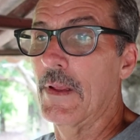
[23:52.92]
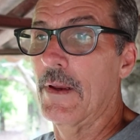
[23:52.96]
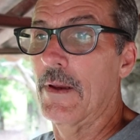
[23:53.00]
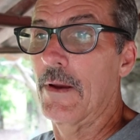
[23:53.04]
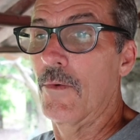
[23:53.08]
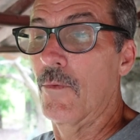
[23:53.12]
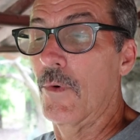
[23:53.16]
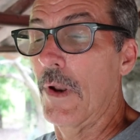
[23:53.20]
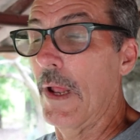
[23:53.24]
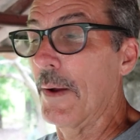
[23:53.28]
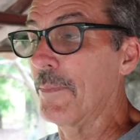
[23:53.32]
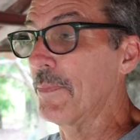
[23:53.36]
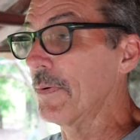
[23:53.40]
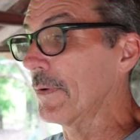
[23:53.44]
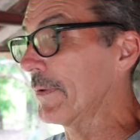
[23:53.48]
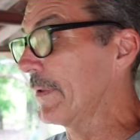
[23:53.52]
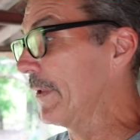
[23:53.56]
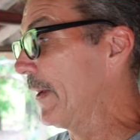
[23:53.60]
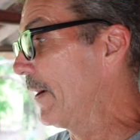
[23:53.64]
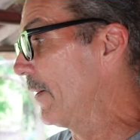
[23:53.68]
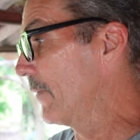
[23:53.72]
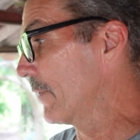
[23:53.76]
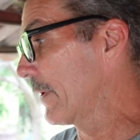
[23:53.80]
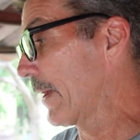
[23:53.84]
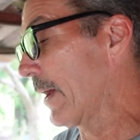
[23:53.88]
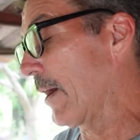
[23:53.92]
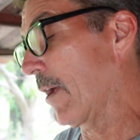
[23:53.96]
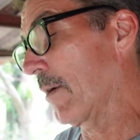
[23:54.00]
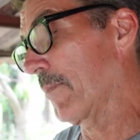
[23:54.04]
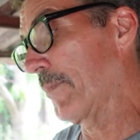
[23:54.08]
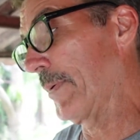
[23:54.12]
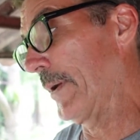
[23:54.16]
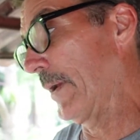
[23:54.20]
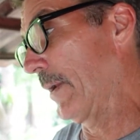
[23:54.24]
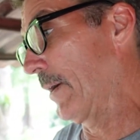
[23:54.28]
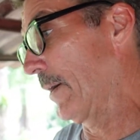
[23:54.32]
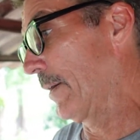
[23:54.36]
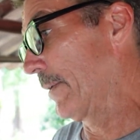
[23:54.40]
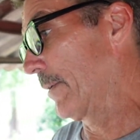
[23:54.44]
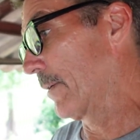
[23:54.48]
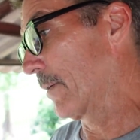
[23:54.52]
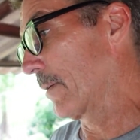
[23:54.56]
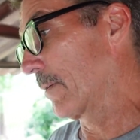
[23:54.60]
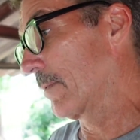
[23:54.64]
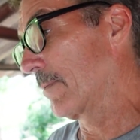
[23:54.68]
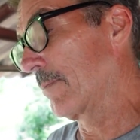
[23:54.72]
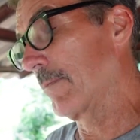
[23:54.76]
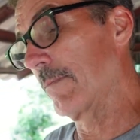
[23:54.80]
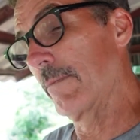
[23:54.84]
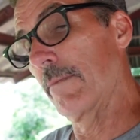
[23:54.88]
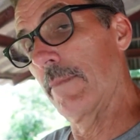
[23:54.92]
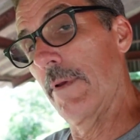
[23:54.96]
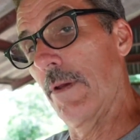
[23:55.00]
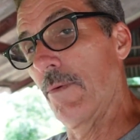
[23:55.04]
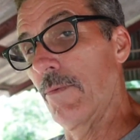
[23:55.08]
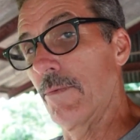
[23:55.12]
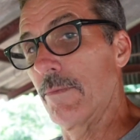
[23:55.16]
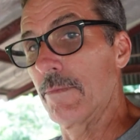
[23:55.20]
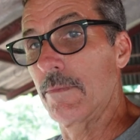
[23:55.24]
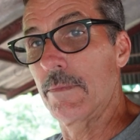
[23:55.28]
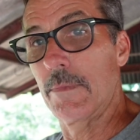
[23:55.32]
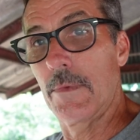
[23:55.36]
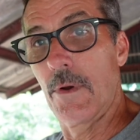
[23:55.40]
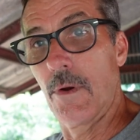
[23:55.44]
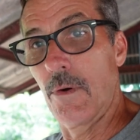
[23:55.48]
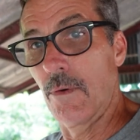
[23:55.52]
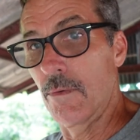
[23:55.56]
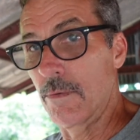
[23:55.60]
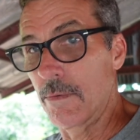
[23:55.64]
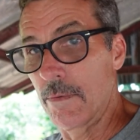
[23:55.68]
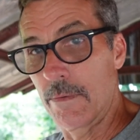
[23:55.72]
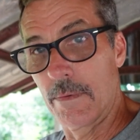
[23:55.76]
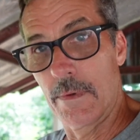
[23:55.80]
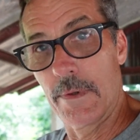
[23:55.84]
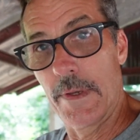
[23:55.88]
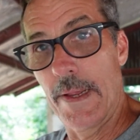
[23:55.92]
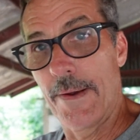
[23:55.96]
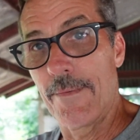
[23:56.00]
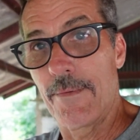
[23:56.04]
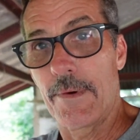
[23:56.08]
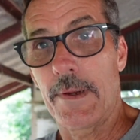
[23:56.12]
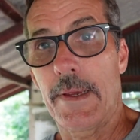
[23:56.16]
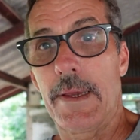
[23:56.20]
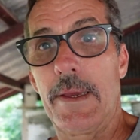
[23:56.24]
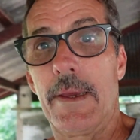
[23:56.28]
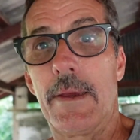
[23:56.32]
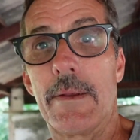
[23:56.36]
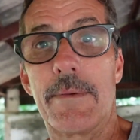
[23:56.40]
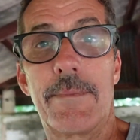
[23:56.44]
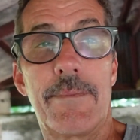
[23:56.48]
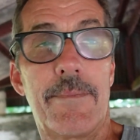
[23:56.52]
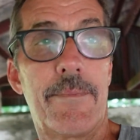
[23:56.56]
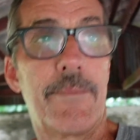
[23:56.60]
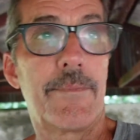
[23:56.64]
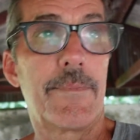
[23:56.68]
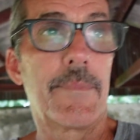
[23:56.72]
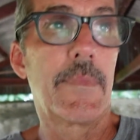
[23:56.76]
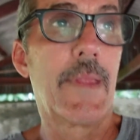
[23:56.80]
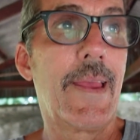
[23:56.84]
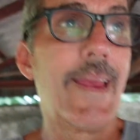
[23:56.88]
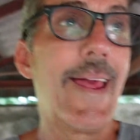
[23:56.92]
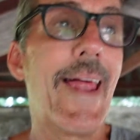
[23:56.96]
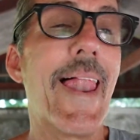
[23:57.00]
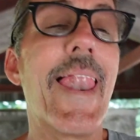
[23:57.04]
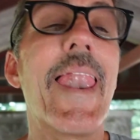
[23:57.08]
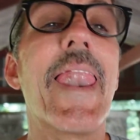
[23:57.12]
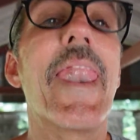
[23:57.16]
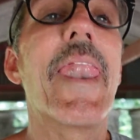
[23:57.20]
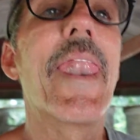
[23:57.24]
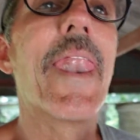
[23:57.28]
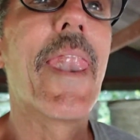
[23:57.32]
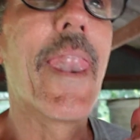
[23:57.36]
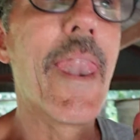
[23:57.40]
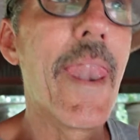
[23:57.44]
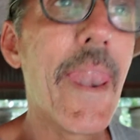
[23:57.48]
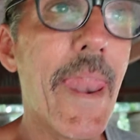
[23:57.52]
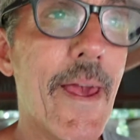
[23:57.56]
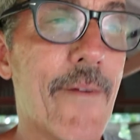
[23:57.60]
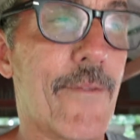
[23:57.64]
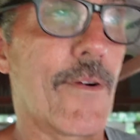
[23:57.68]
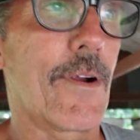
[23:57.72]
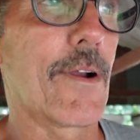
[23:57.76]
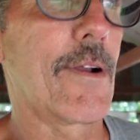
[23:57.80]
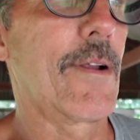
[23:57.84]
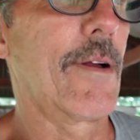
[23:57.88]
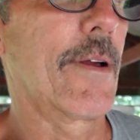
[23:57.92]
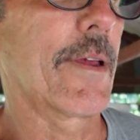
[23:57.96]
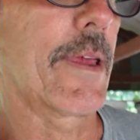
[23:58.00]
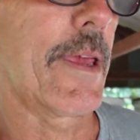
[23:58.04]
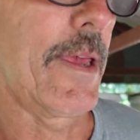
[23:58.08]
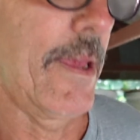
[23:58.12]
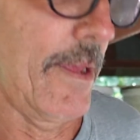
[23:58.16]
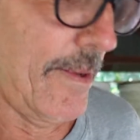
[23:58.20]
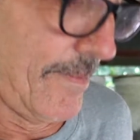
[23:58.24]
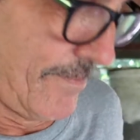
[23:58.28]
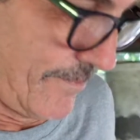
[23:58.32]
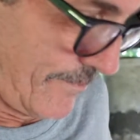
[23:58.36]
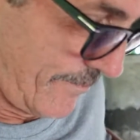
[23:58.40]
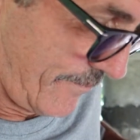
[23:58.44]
When I put that counter paint on there, no, never again. Never again.